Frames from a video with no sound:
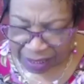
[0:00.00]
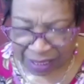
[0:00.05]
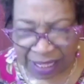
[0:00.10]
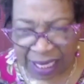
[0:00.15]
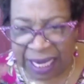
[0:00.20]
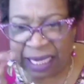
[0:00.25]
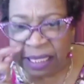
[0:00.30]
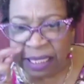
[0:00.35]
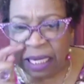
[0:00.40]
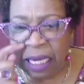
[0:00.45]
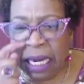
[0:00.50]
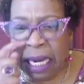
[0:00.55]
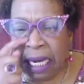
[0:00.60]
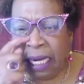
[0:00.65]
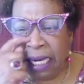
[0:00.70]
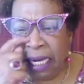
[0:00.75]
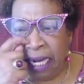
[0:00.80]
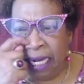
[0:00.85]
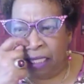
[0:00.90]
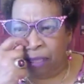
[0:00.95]
These
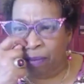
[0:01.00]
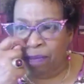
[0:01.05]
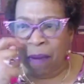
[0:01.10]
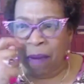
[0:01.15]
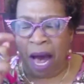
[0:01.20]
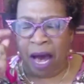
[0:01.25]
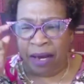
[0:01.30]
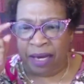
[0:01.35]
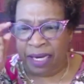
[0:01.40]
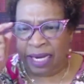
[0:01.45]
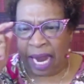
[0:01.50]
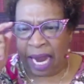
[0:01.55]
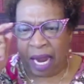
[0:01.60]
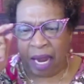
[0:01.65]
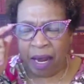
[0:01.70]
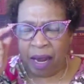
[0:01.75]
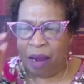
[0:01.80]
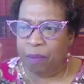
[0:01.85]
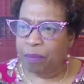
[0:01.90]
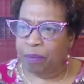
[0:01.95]
modern
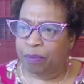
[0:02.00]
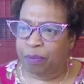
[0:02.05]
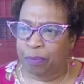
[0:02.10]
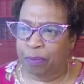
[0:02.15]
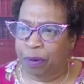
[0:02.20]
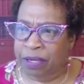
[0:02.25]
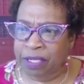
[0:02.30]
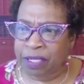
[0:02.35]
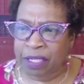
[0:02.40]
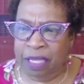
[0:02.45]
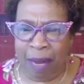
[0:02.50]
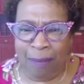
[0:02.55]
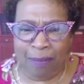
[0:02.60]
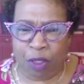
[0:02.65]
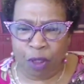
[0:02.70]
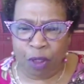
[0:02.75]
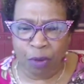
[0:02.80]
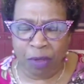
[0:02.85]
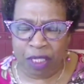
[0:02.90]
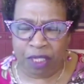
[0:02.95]
day
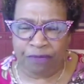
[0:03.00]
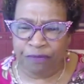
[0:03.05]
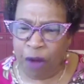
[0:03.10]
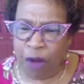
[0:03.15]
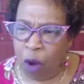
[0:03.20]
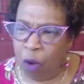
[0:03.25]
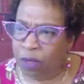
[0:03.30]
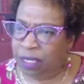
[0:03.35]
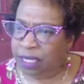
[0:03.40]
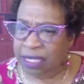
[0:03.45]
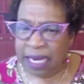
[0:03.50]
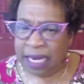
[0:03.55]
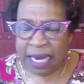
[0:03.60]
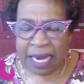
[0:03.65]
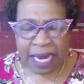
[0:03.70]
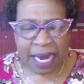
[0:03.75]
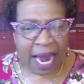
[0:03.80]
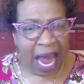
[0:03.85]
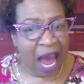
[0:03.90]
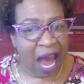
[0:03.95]
presumptuous folks
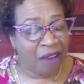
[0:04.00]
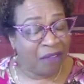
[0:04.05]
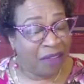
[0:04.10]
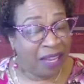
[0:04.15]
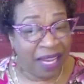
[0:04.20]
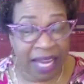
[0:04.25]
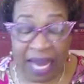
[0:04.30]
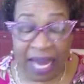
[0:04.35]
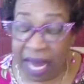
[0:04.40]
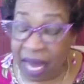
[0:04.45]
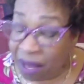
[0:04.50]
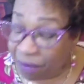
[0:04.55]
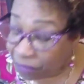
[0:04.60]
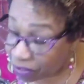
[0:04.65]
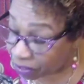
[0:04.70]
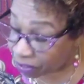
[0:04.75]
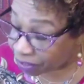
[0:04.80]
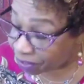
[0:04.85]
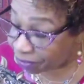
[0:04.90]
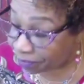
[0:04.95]
have
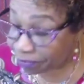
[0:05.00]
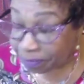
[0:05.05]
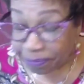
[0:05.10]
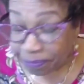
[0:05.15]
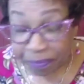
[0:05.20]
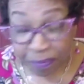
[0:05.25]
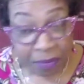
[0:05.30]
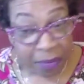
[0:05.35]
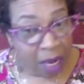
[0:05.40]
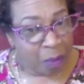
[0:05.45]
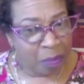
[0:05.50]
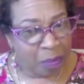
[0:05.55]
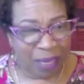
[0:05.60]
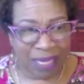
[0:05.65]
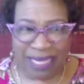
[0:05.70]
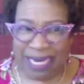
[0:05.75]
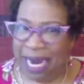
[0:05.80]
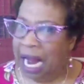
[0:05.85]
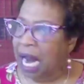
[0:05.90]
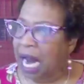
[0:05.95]
gifts, but
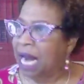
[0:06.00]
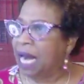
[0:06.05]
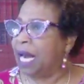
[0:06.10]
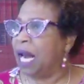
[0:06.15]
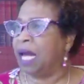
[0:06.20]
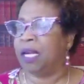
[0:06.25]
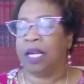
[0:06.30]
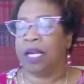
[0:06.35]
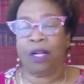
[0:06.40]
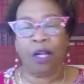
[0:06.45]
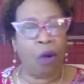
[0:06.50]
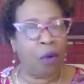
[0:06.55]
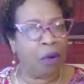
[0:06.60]
they ain't under no